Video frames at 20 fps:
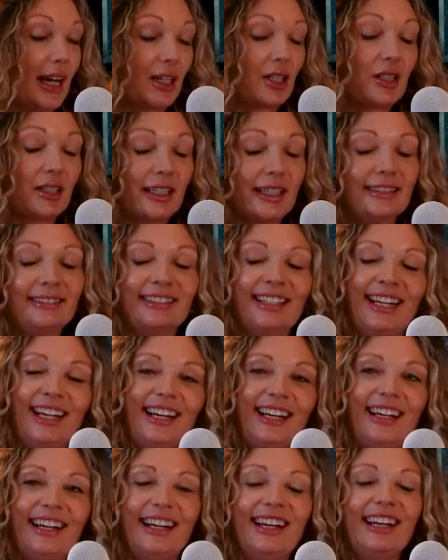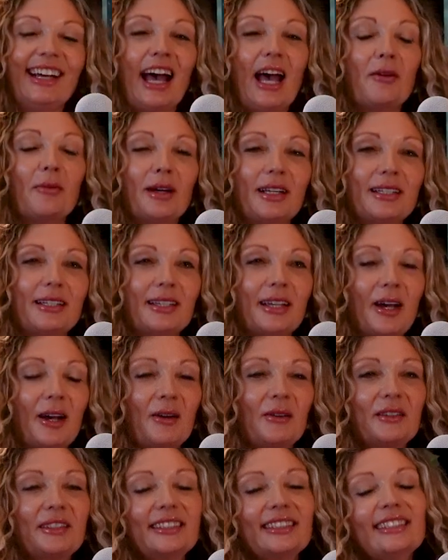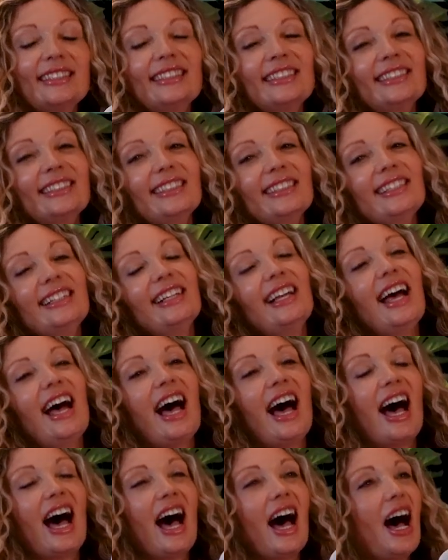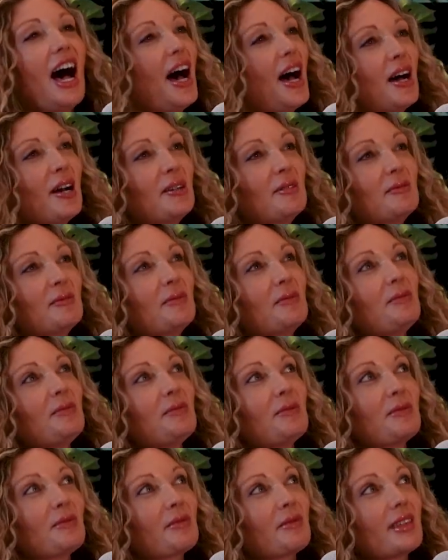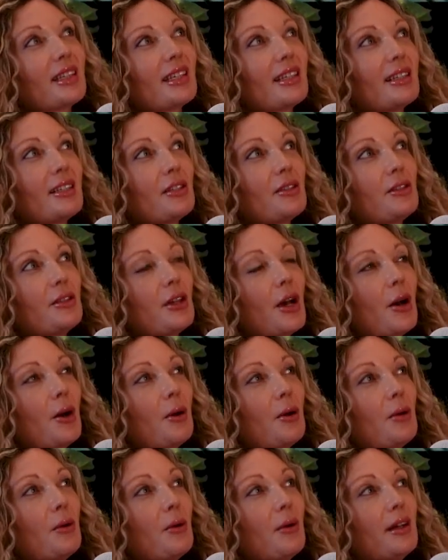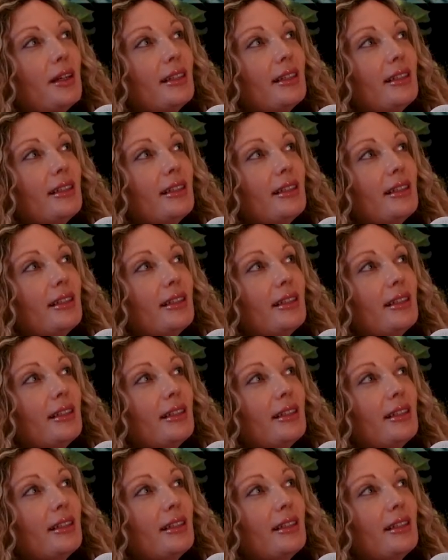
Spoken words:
actually. I want to go. Um, so